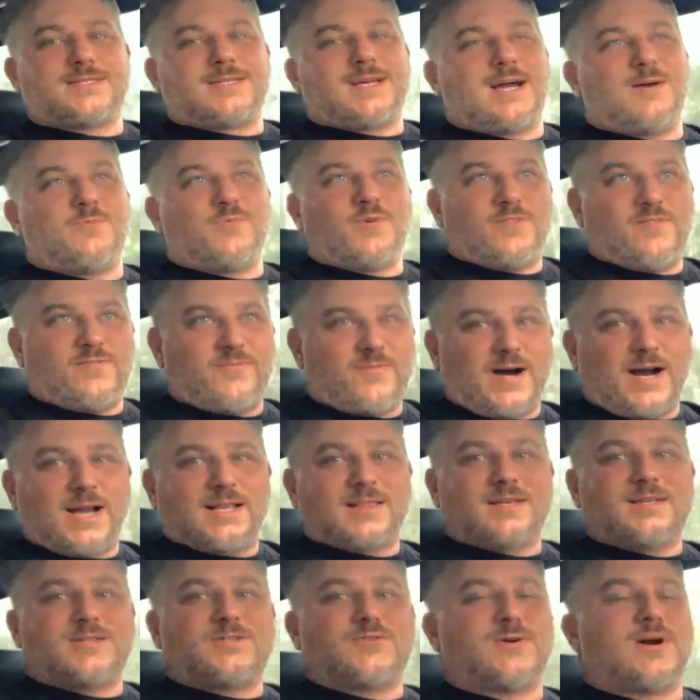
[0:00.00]
We're
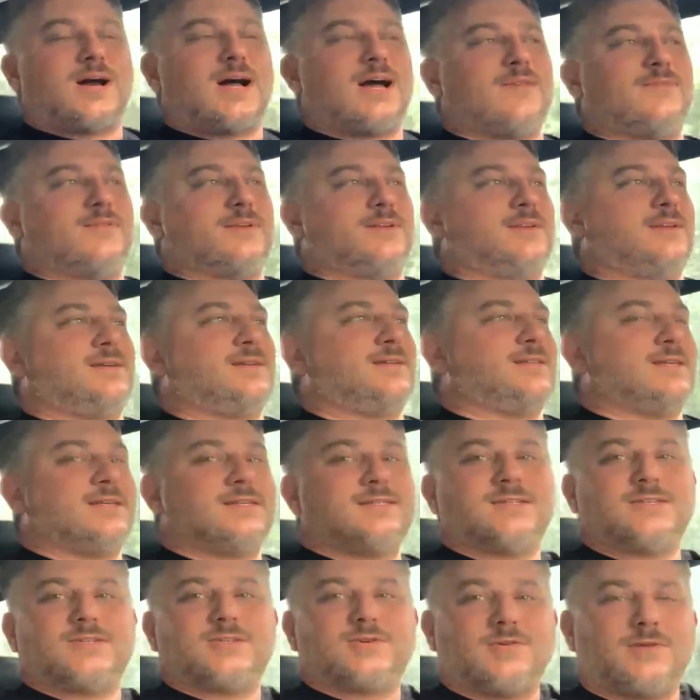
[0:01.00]
finally driving. This
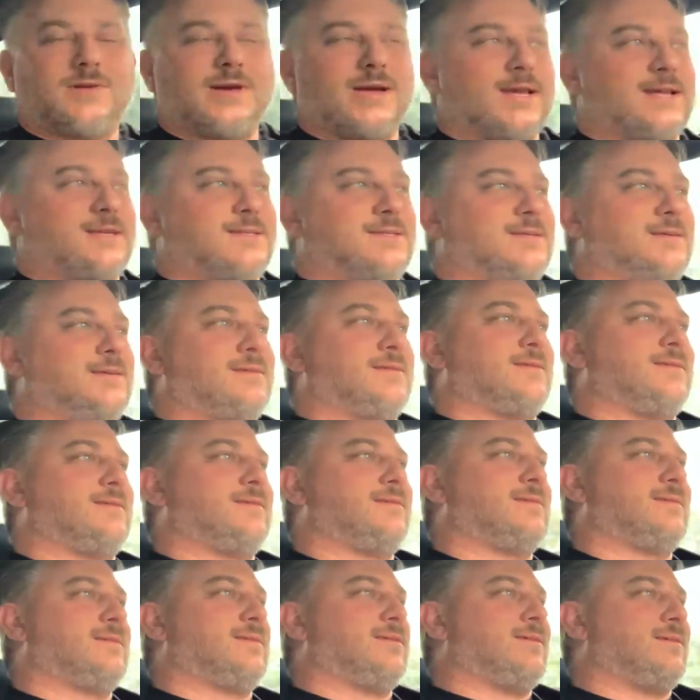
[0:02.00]
is crazy.
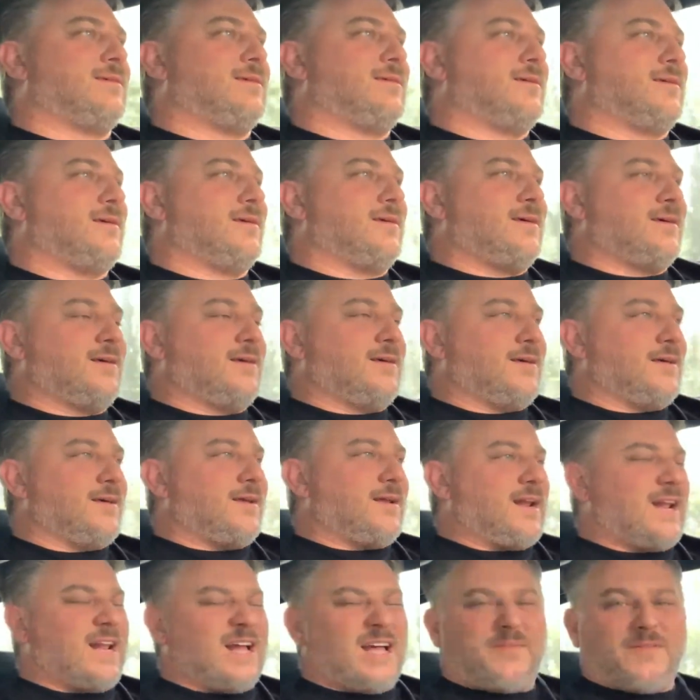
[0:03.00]

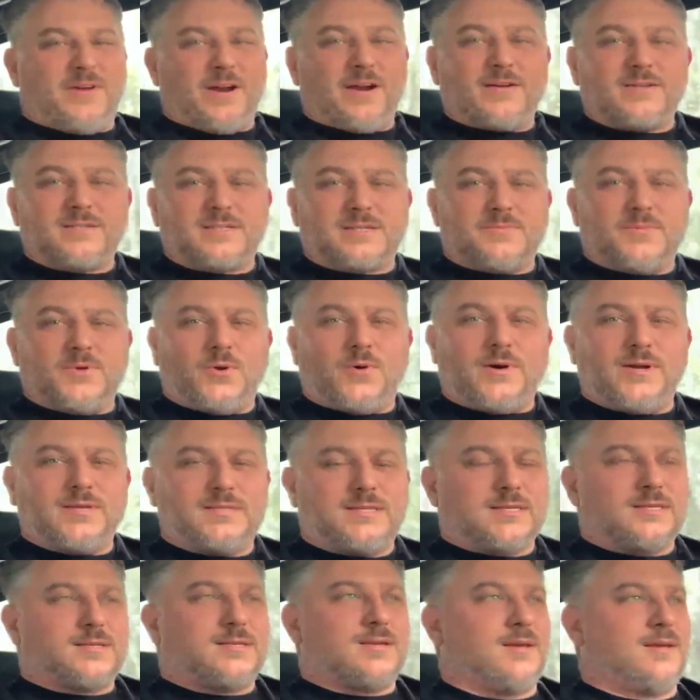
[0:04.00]
I'm hearing some
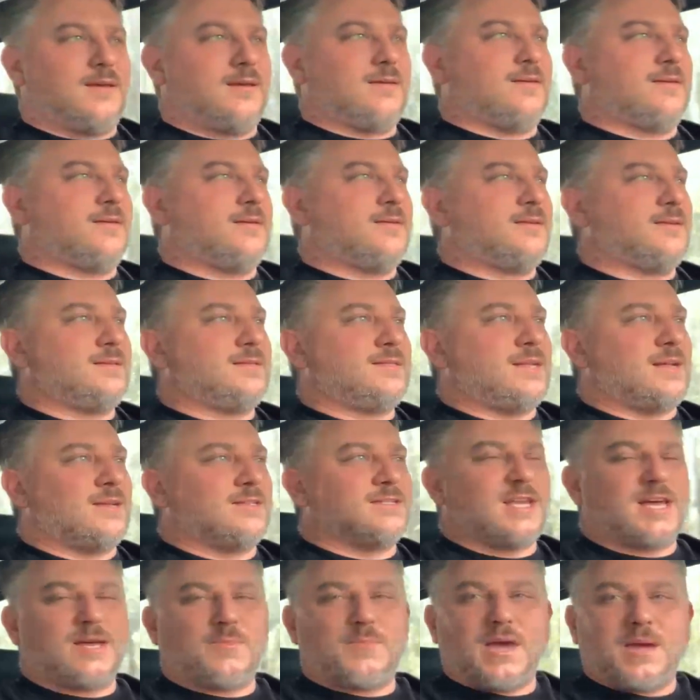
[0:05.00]
noises. Sounds
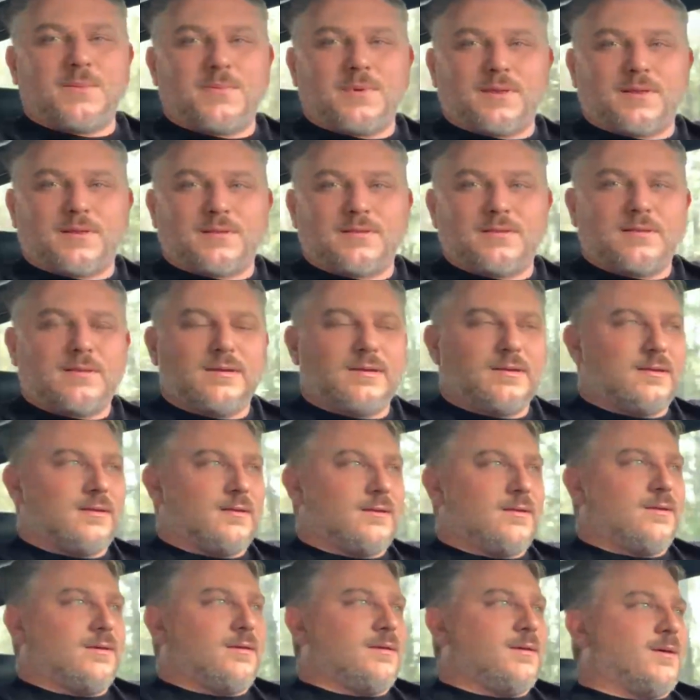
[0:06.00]
like maybe the
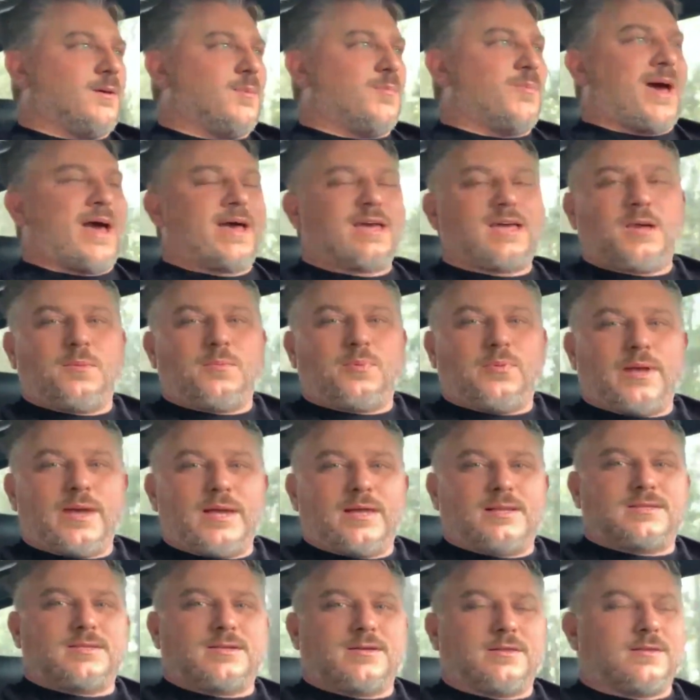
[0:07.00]
backing plate
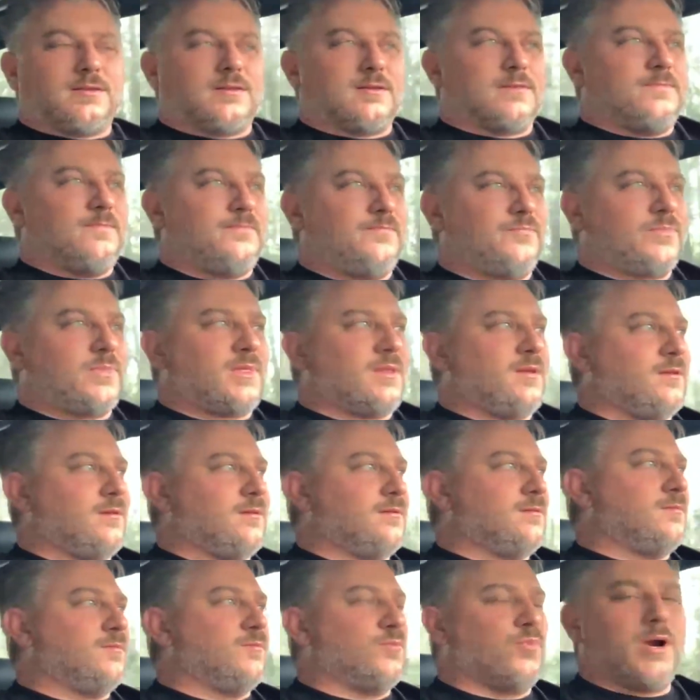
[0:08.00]
to the
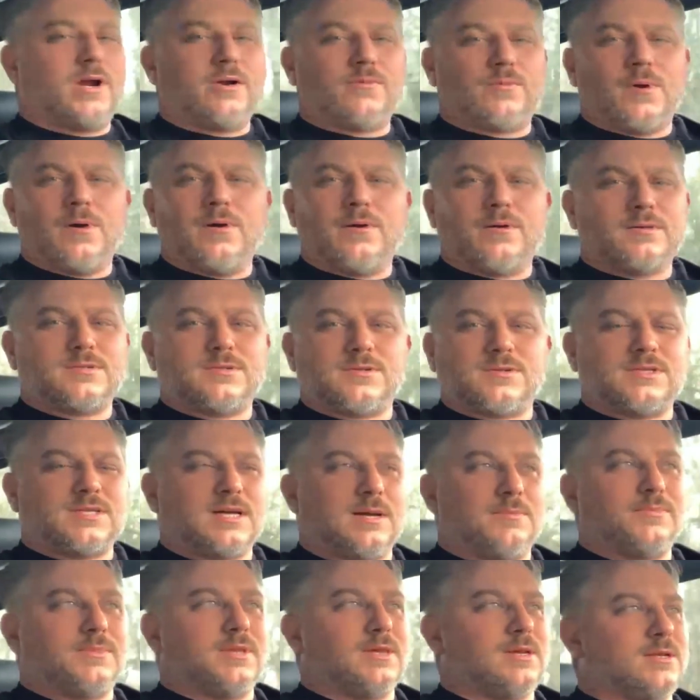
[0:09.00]
brake rotors or
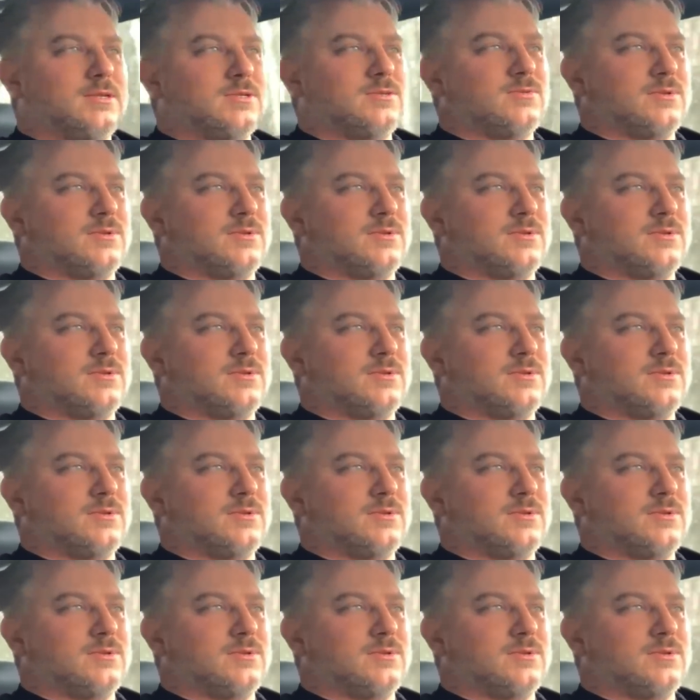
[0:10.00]
something is